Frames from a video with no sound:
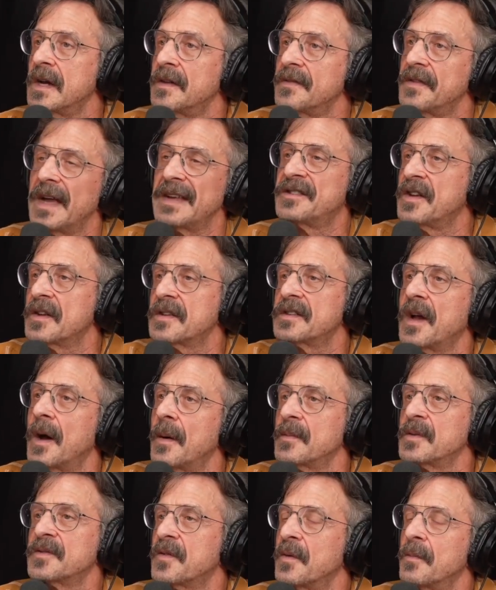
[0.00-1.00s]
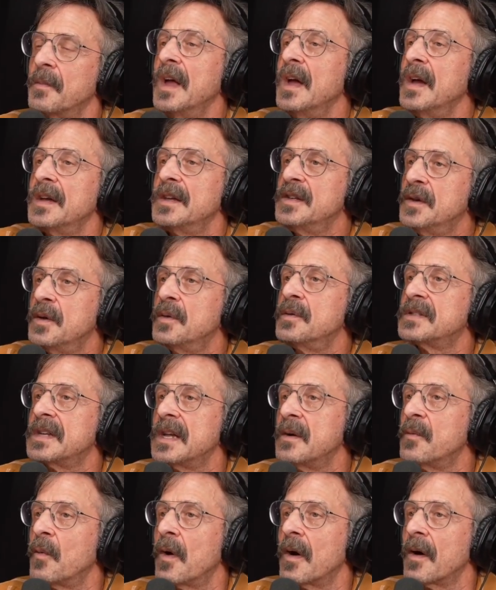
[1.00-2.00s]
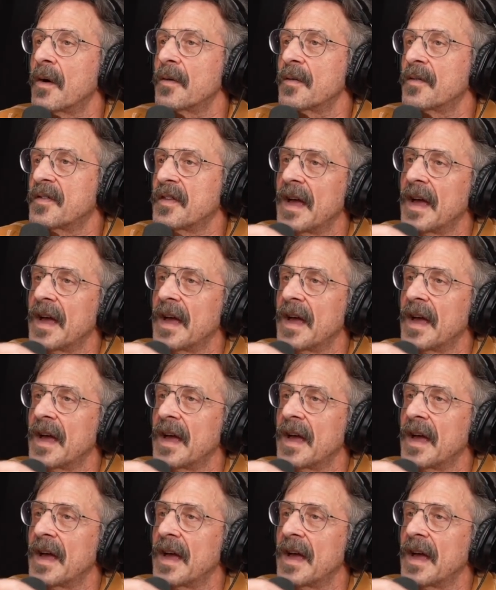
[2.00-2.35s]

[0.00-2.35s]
that just comes from using words